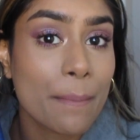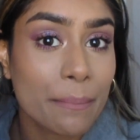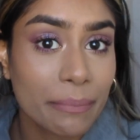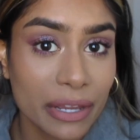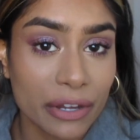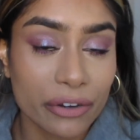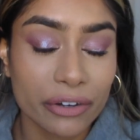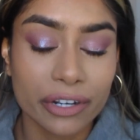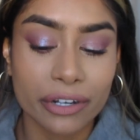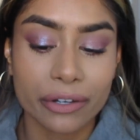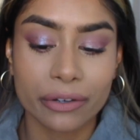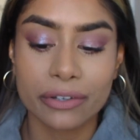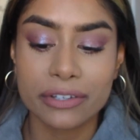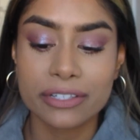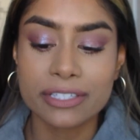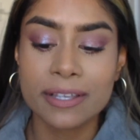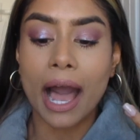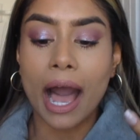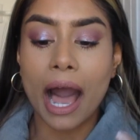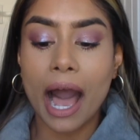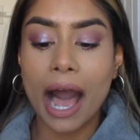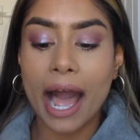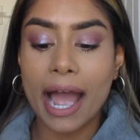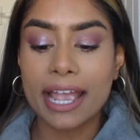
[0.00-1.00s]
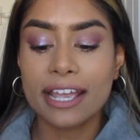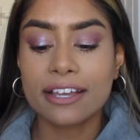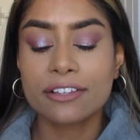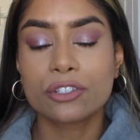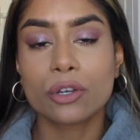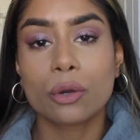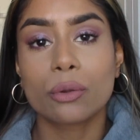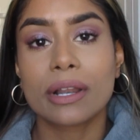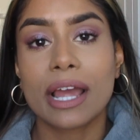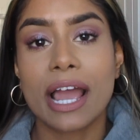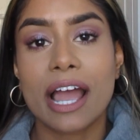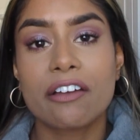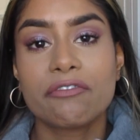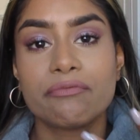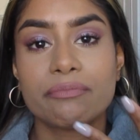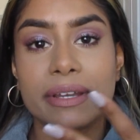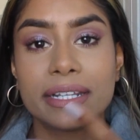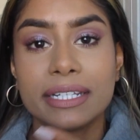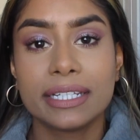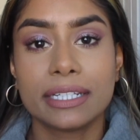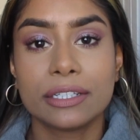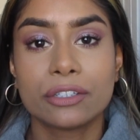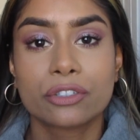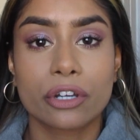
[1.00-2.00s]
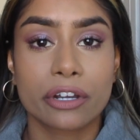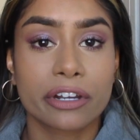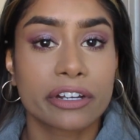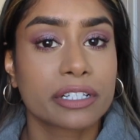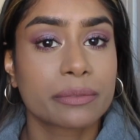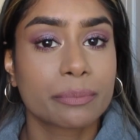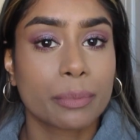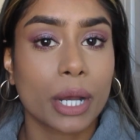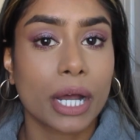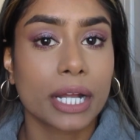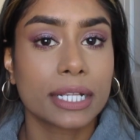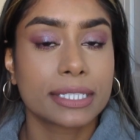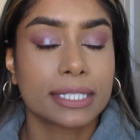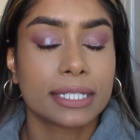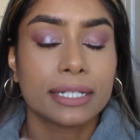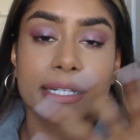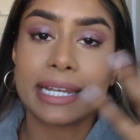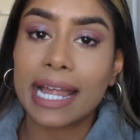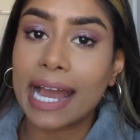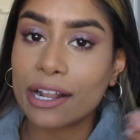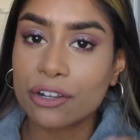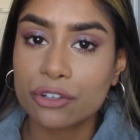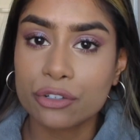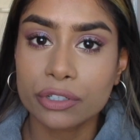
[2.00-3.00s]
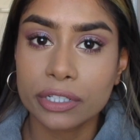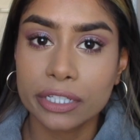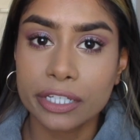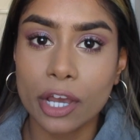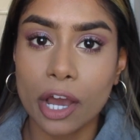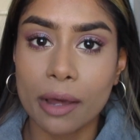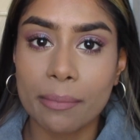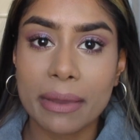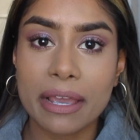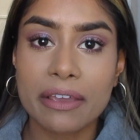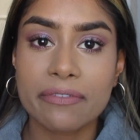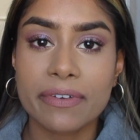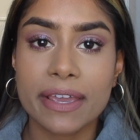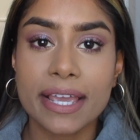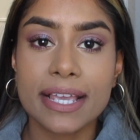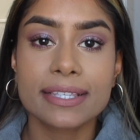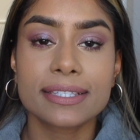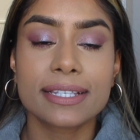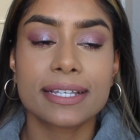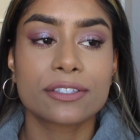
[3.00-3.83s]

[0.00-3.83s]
miracles. I don't have many dark spots naturally on my face.